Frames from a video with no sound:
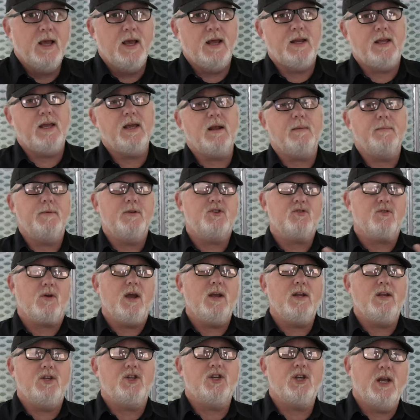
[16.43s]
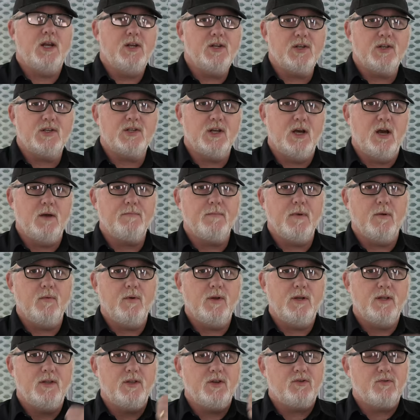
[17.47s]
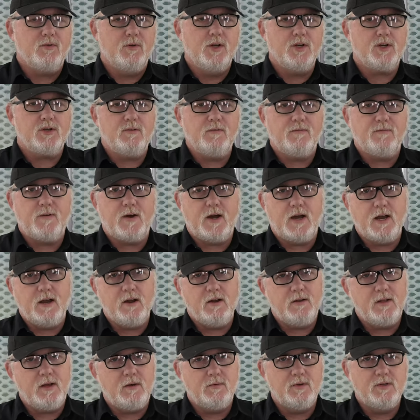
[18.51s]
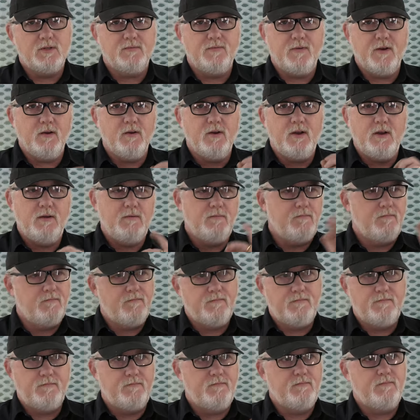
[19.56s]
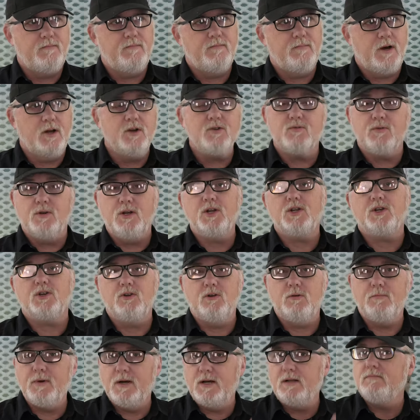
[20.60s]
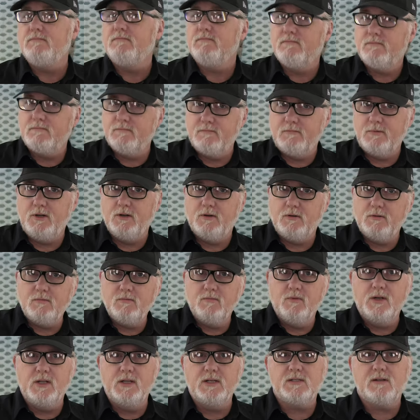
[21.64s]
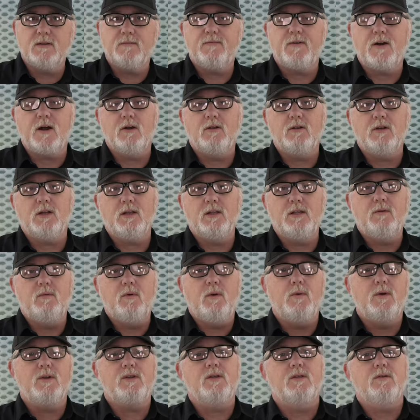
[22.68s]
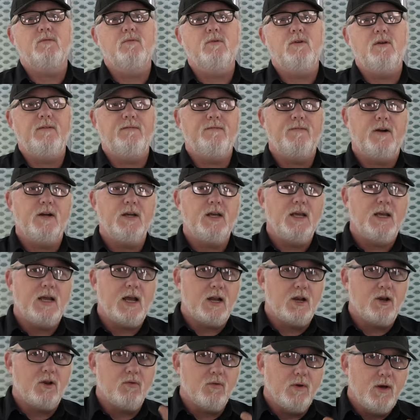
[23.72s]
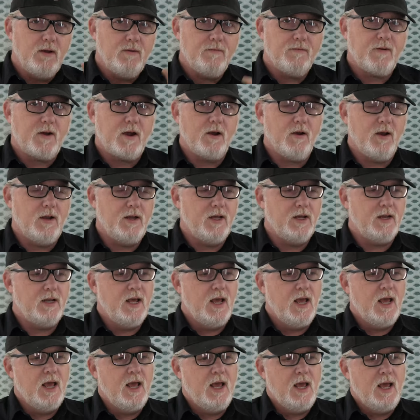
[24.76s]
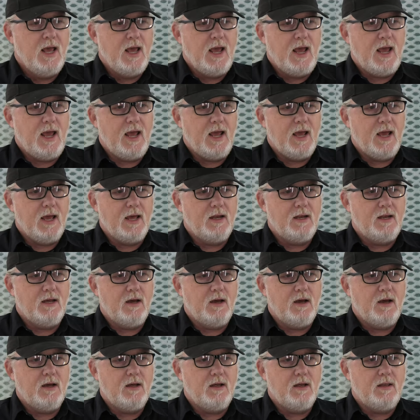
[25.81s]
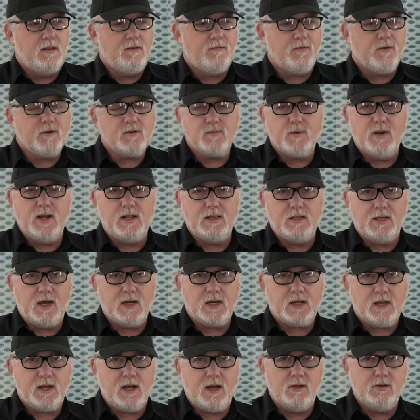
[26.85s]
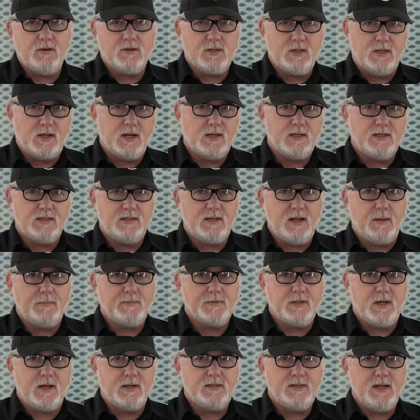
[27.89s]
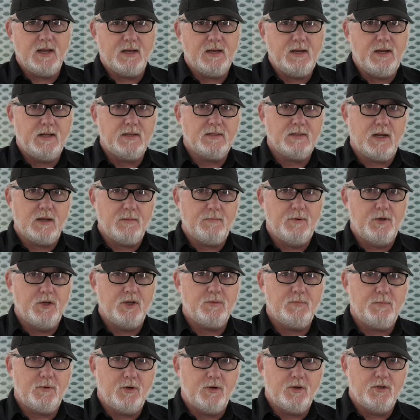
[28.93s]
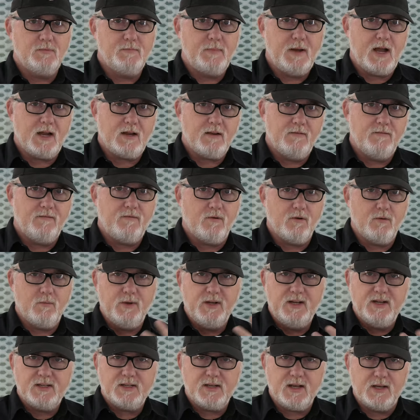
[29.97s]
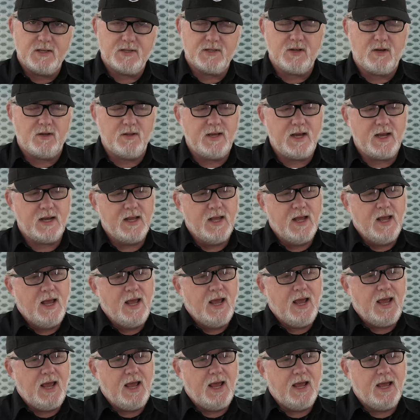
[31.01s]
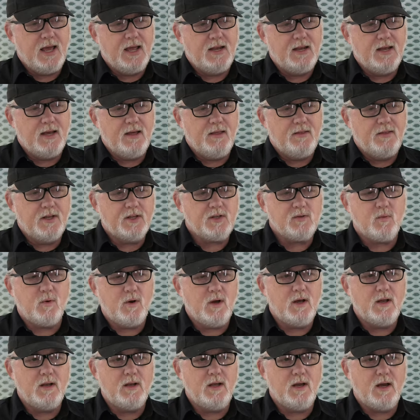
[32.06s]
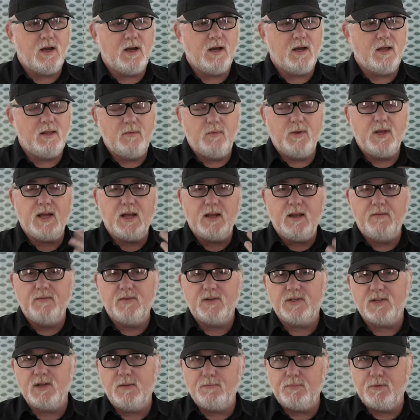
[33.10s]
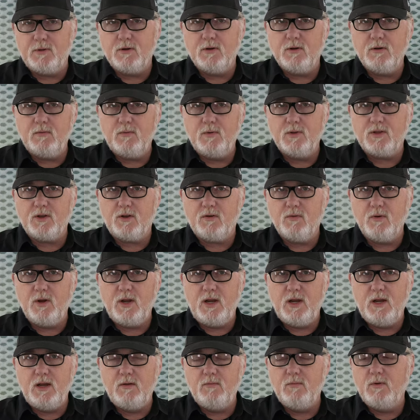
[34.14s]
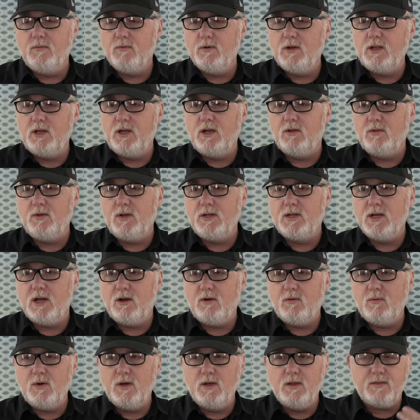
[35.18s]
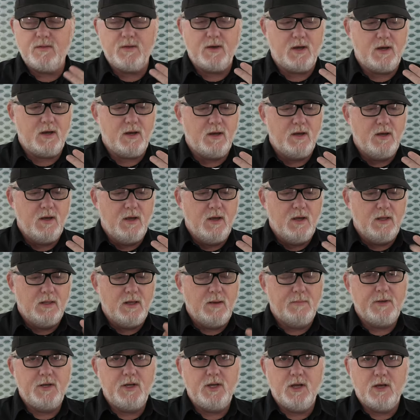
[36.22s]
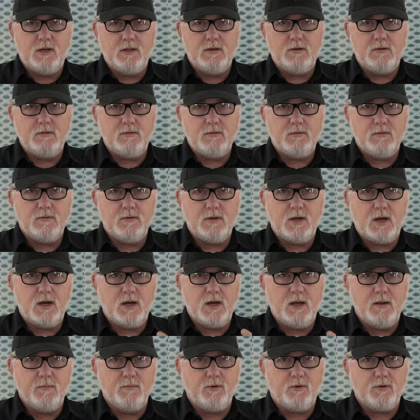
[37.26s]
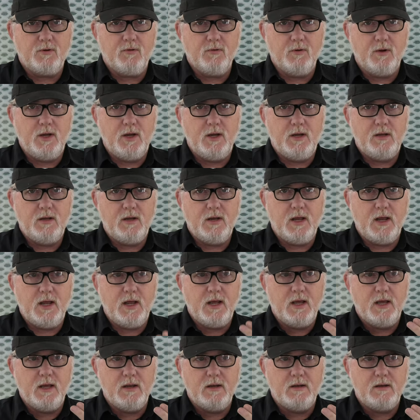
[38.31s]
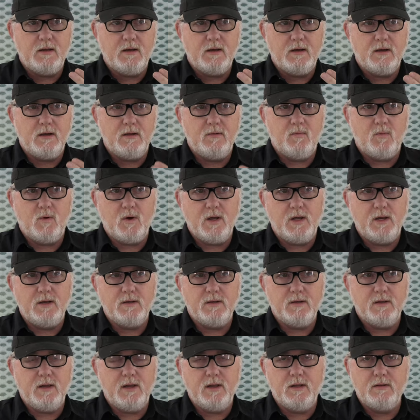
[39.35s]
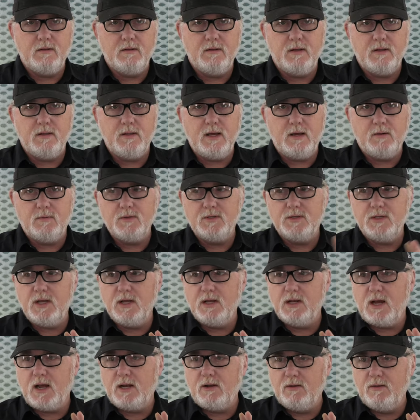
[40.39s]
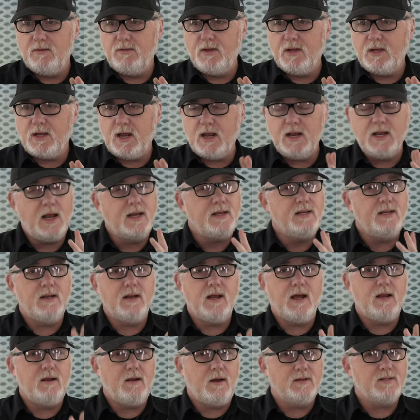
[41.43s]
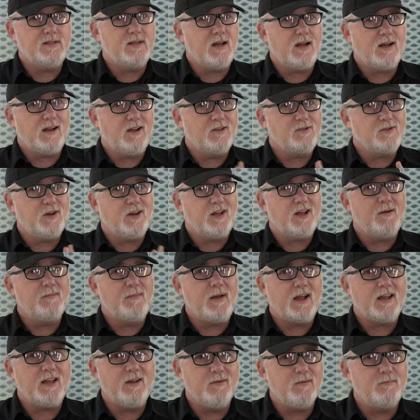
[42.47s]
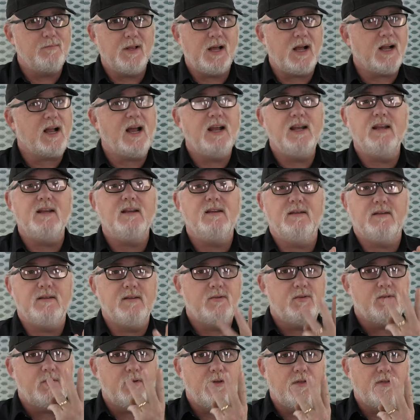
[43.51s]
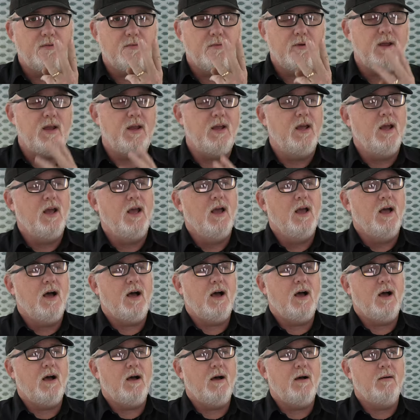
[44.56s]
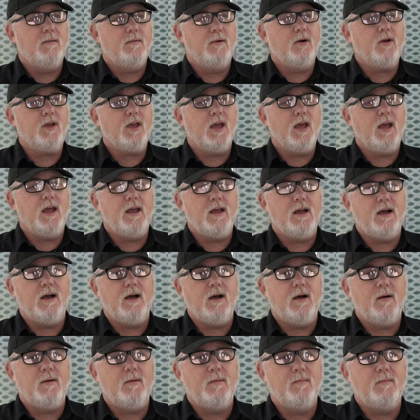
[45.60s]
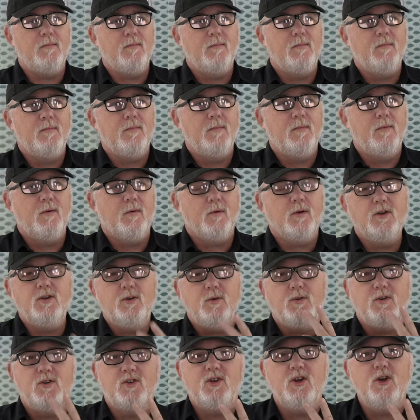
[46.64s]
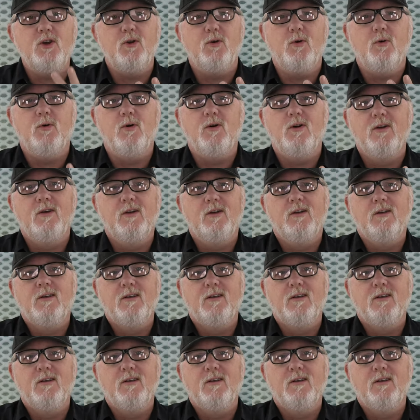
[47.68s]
And again, I've been trying to change this up. Remember we did the traditional fire that was very untraditional, but you know, realistic fire look. And then we went to the really funky kind of green fire I did. And uh, the first one had a lot of colors, a lot of steps, a lot of techniques, a lot of push pulls back and forth. We discussed all that. And uh, this one, uh, and then we got even simpler with the green. We really only dealt with uh, lemon yellow, uh, emerald green, and uh, and white, and and that was it. I don't think, I, and I did. I, I saw I was going to come back in with black. I didn't. There's only three. okay, um, we're gonna do it in two.